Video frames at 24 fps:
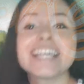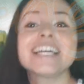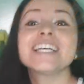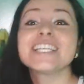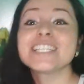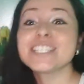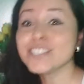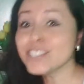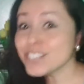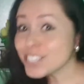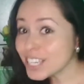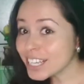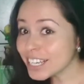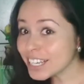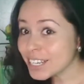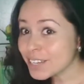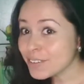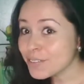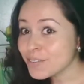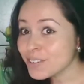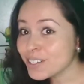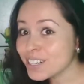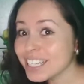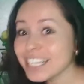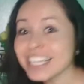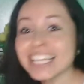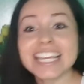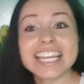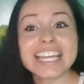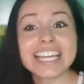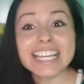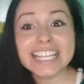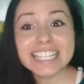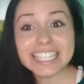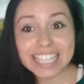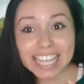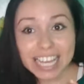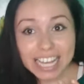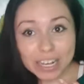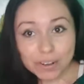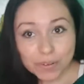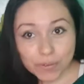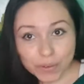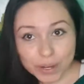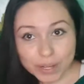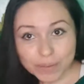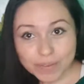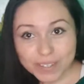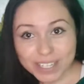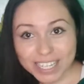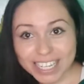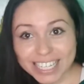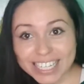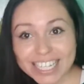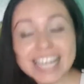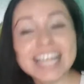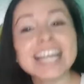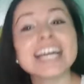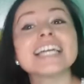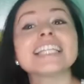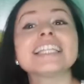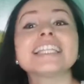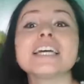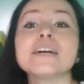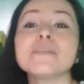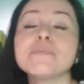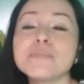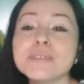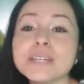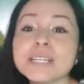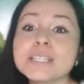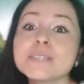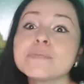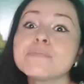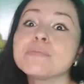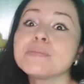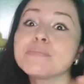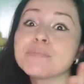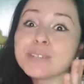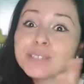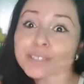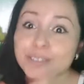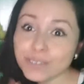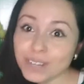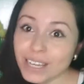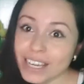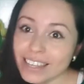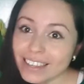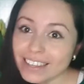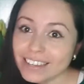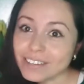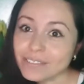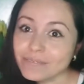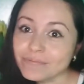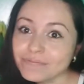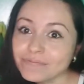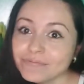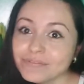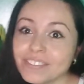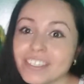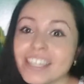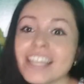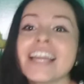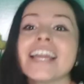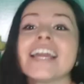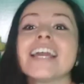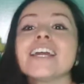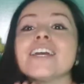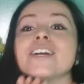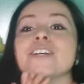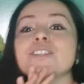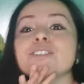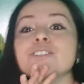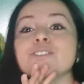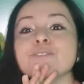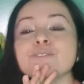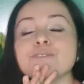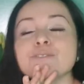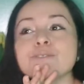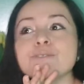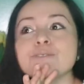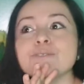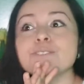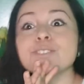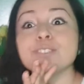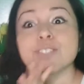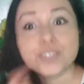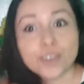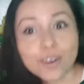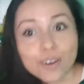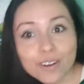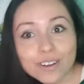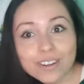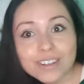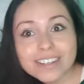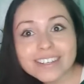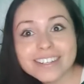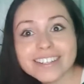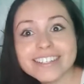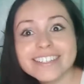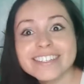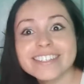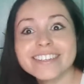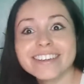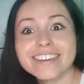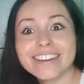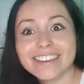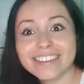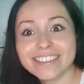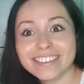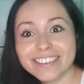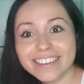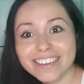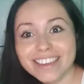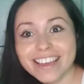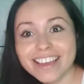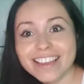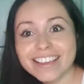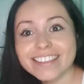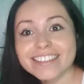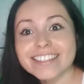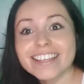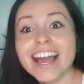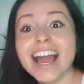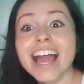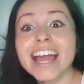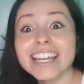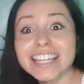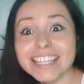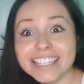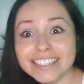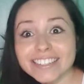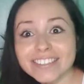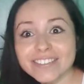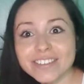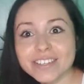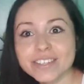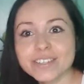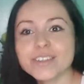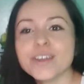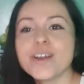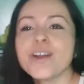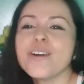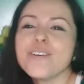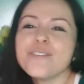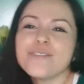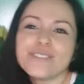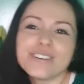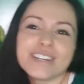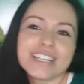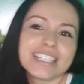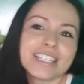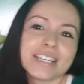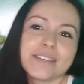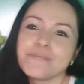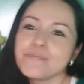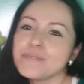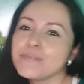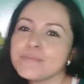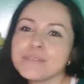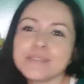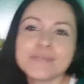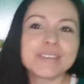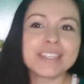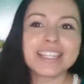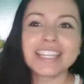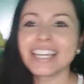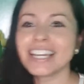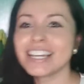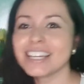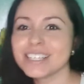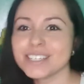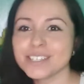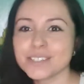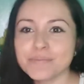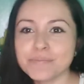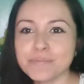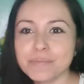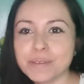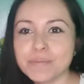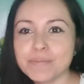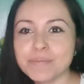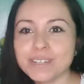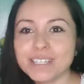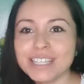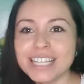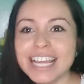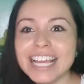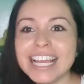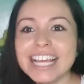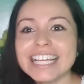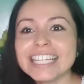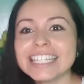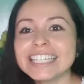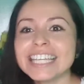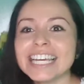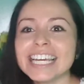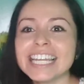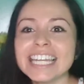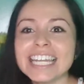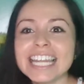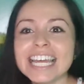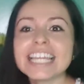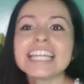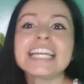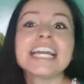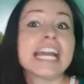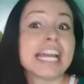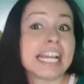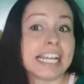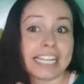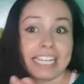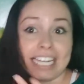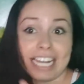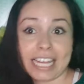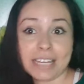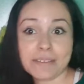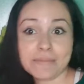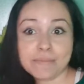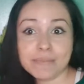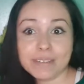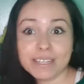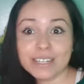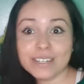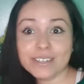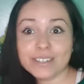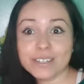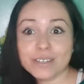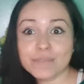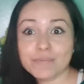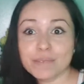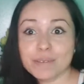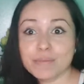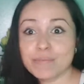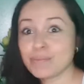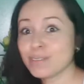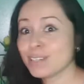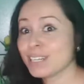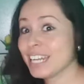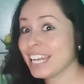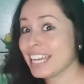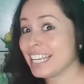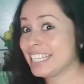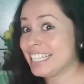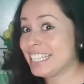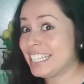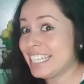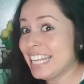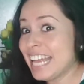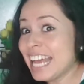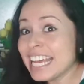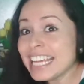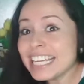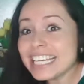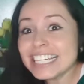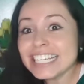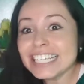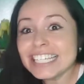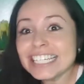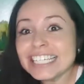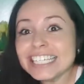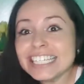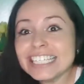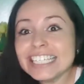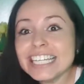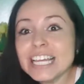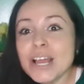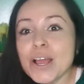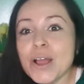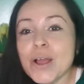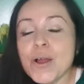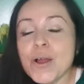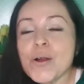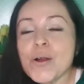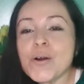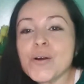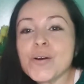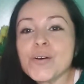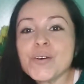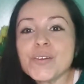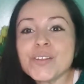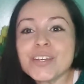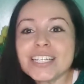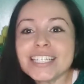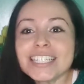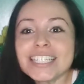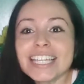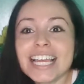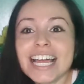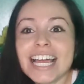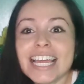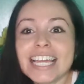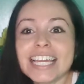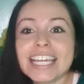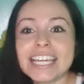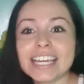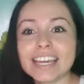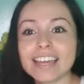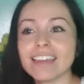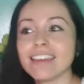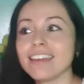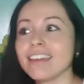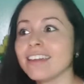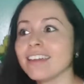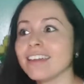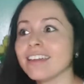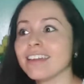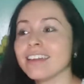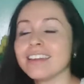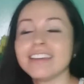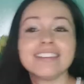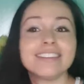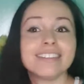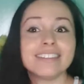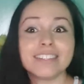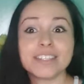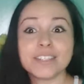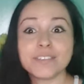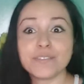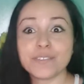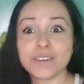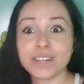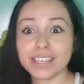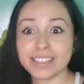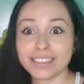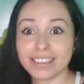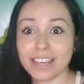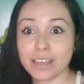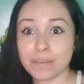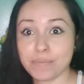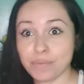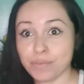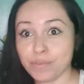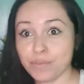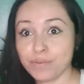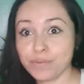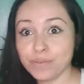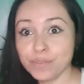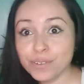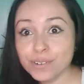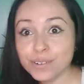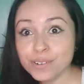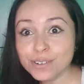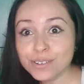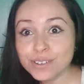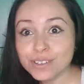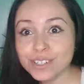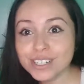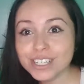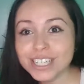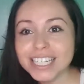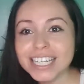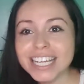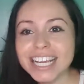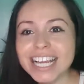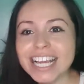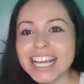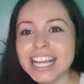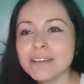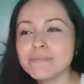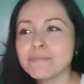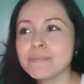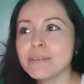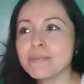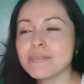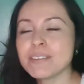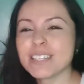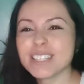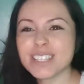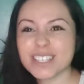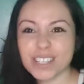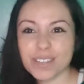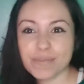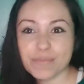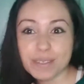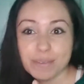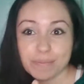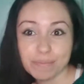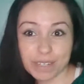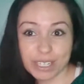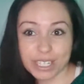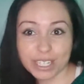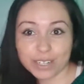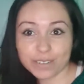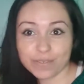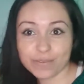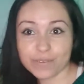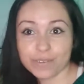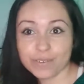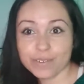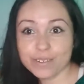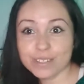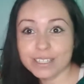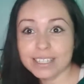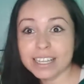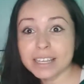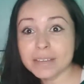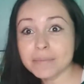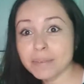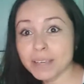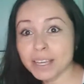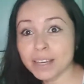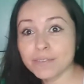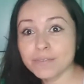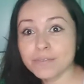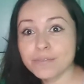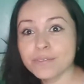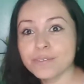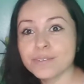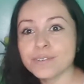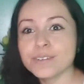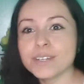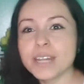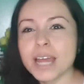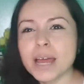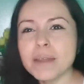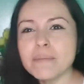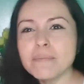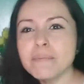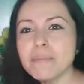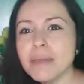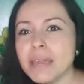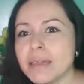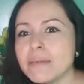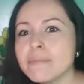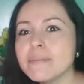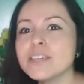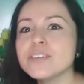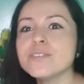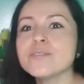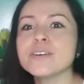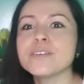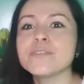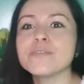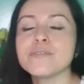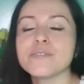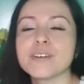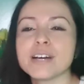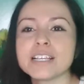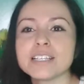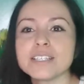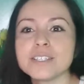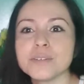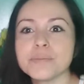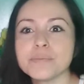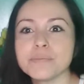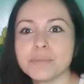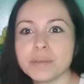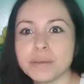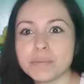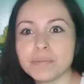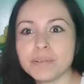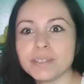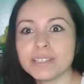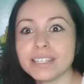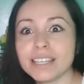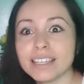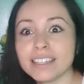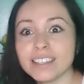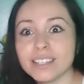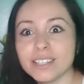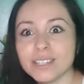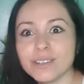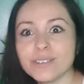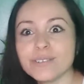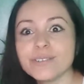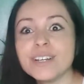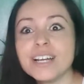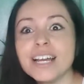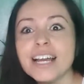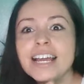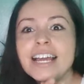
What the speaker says: Social network is a website that brings people together to talk, share ideas and interests. For example, maybe there are some people that like climbing, other people like cycling, others like eating different type of food, maybe some special food like vegan food, and maybe you can find some people that know